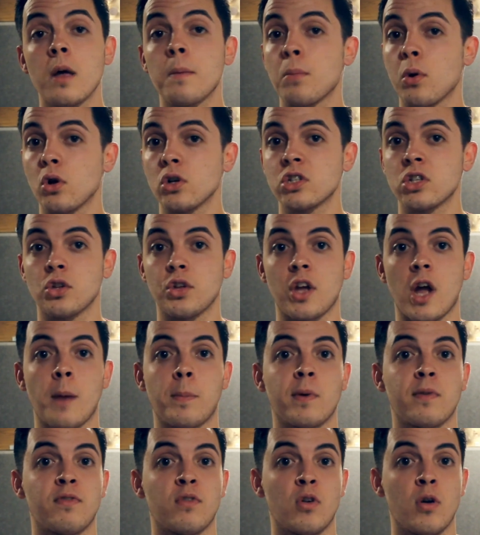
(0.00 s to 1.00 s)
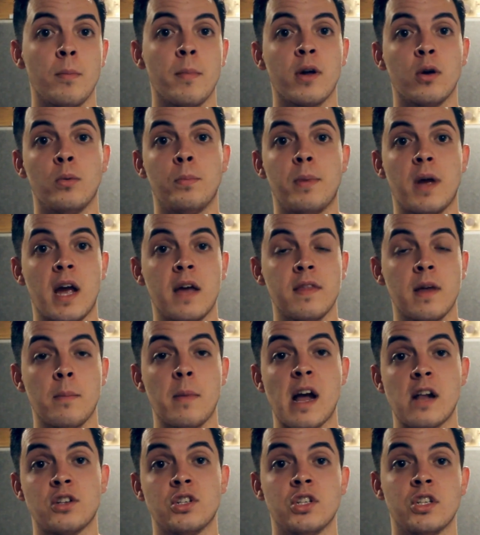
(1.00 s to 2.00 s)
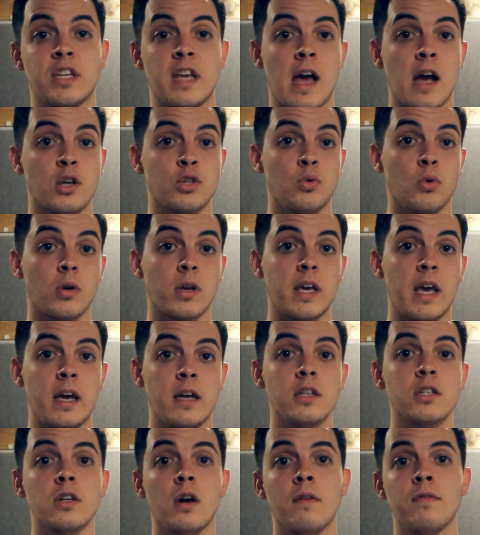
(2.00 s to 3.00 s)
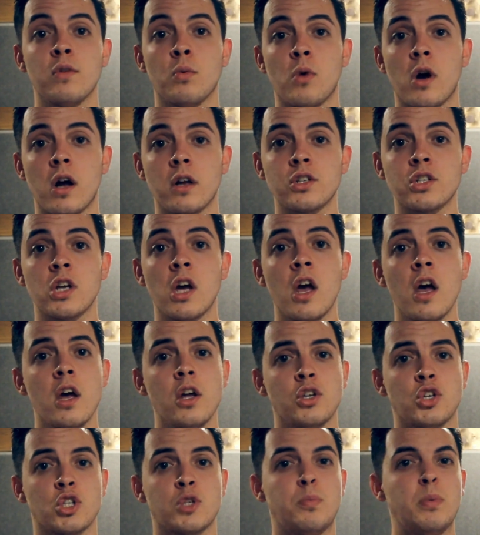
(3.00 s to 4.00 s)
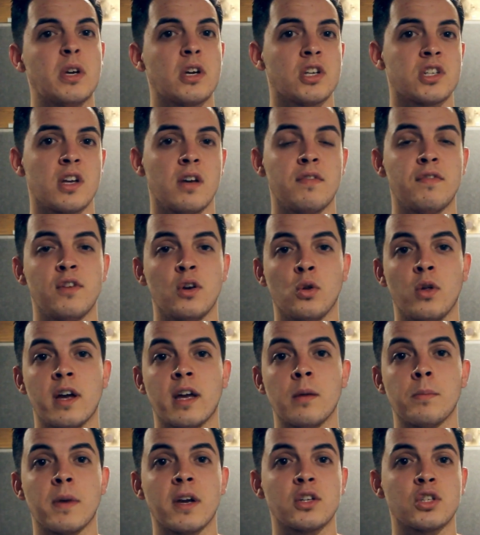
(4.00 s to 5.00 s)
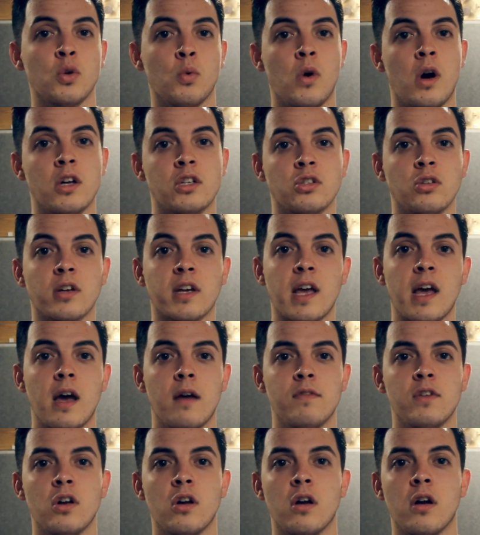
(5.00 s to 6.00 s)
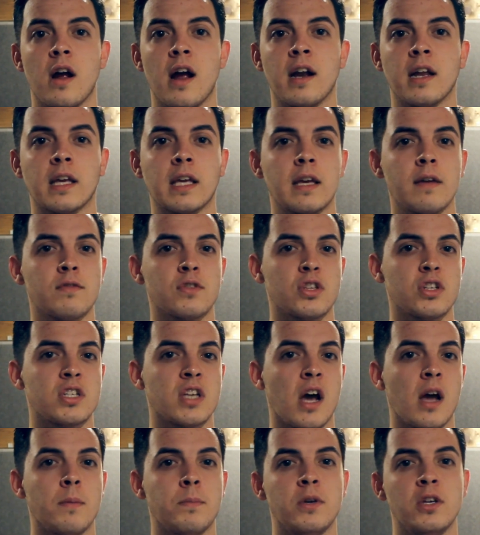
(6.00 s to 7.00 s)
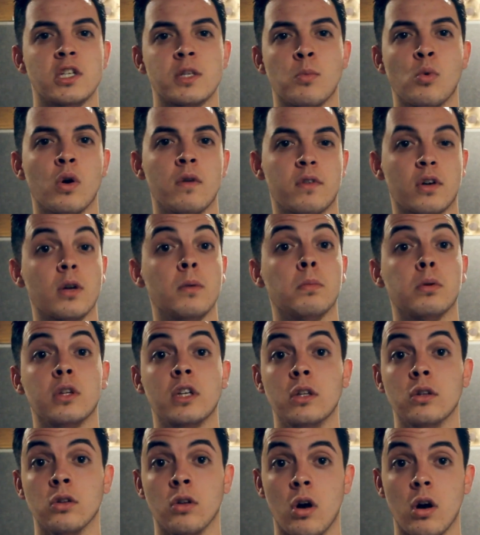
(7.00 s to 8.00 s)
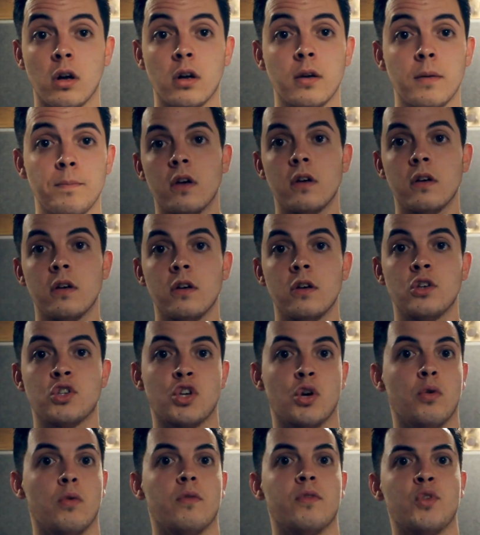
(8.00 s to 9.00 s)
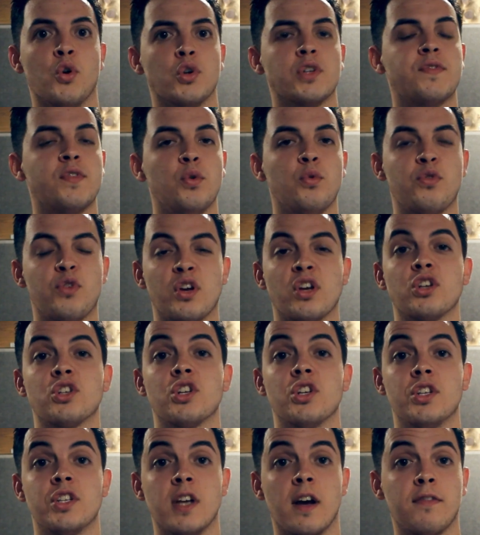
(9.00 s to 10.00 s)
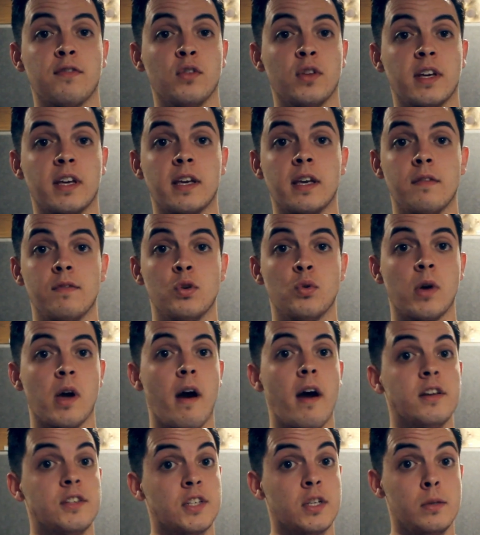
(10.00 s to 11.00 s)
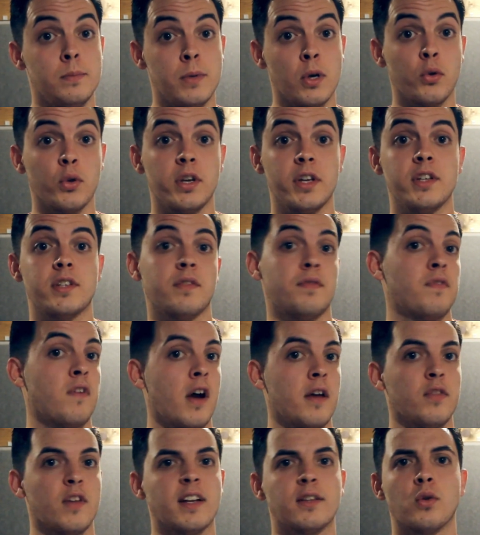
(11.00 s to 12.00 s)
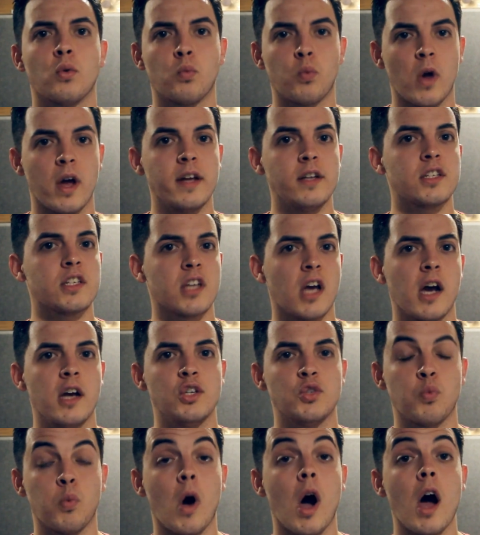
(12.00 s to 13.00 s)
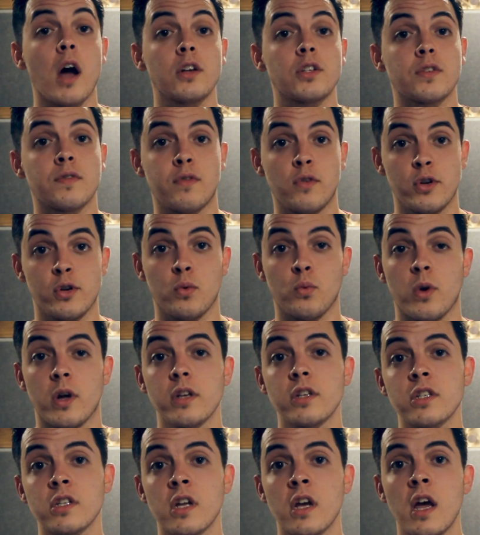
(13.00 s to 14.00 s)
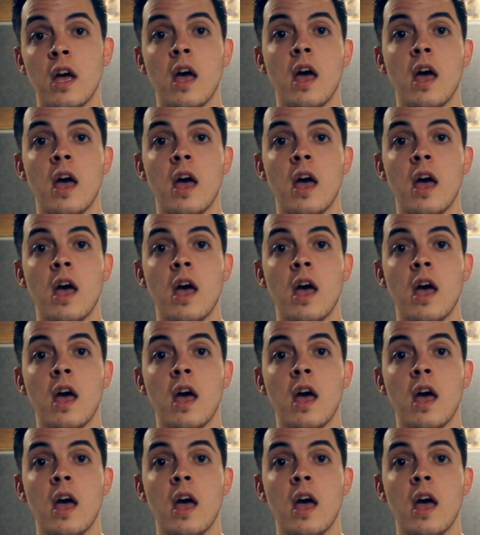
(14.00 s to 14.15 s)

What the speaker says: Personally, I prefer a metal band that matches the actual case of the watch, just because I feel like it makes the watch look heavier and it gives the timepiece more of a complete look. So those few things should definitely give you guys the ability to find the right size watch for your wrist.